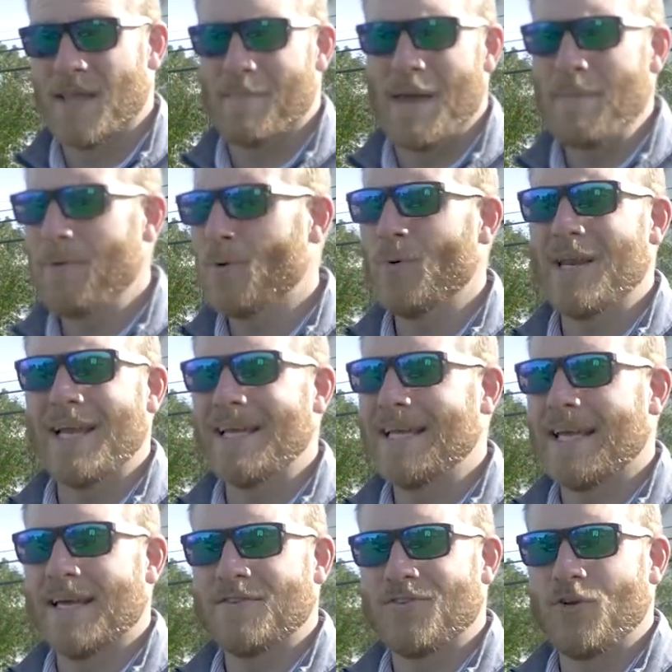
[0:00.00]
that maybe we didn't
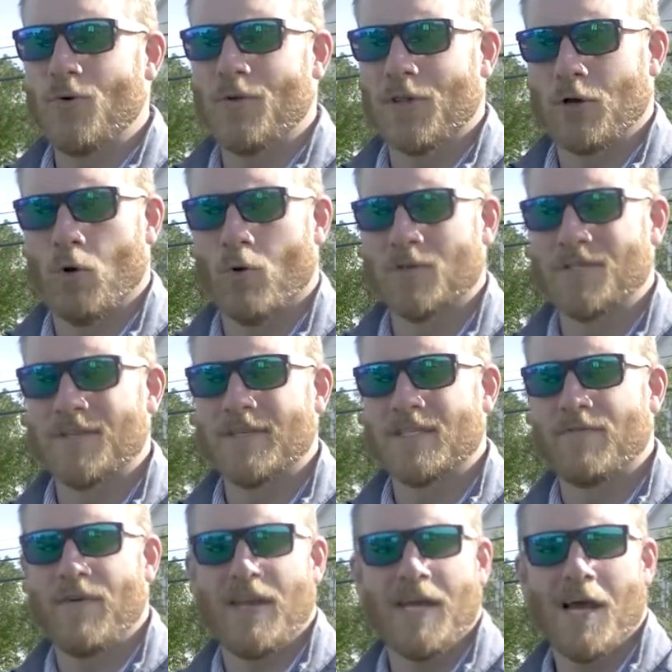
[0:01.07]
get to in the course of this
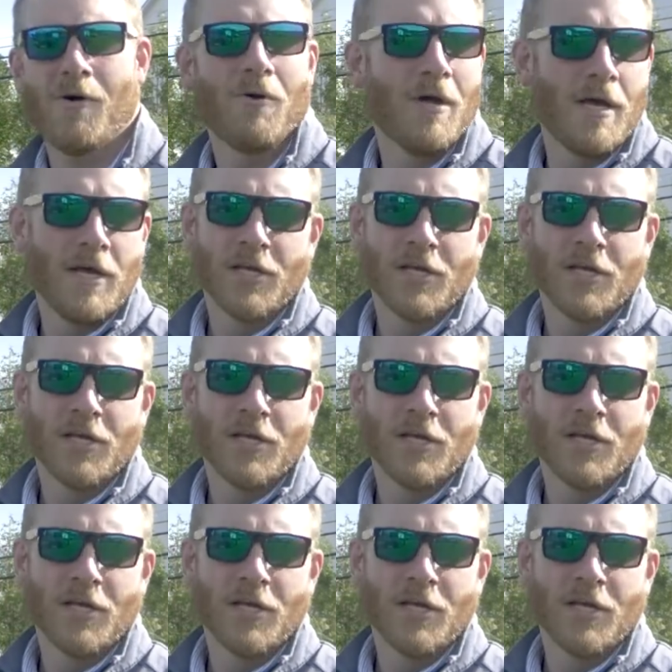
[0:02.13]
video?